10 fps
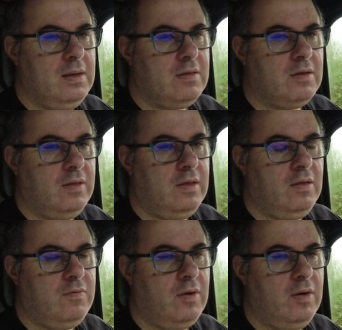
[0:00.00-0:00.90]
So this
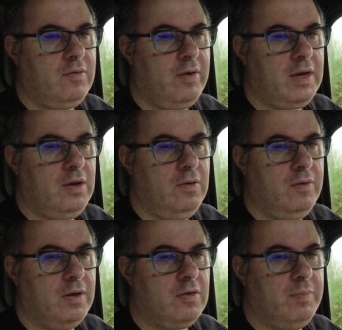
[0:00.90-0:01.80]
is very, very
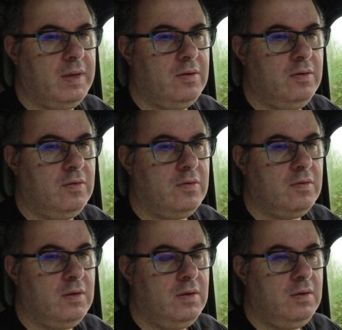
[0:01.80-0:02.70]
curious,
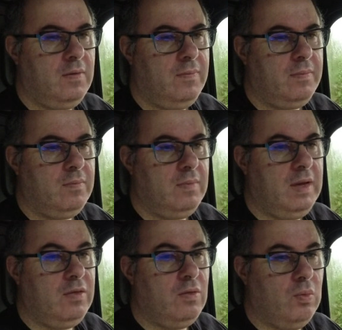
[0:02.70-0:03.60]
because
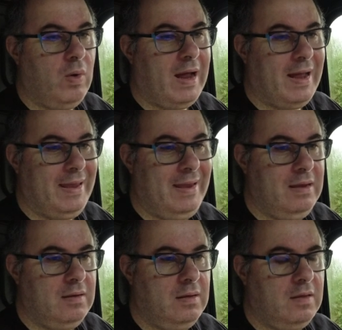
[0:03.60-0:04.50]
either
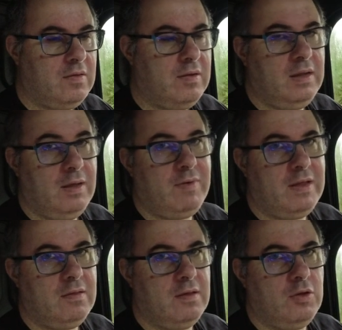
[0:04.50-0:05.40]
way it's still an
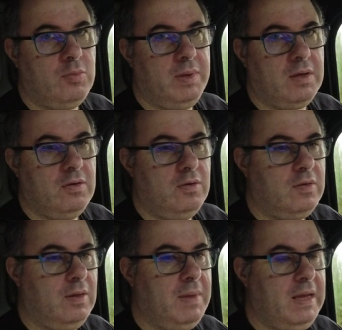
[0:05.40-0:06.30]
advantage,
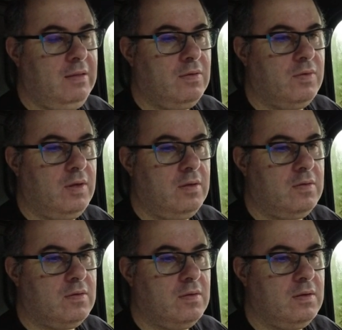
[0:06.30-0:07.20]
because it means
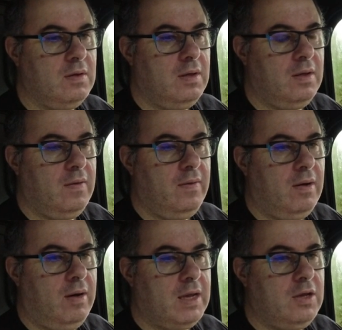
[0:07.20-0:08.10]
that
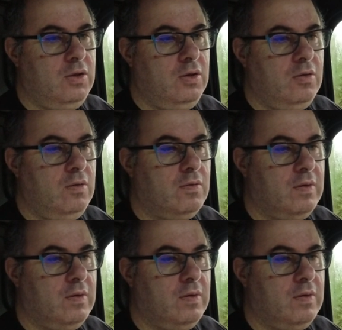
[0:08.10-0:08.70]
I can use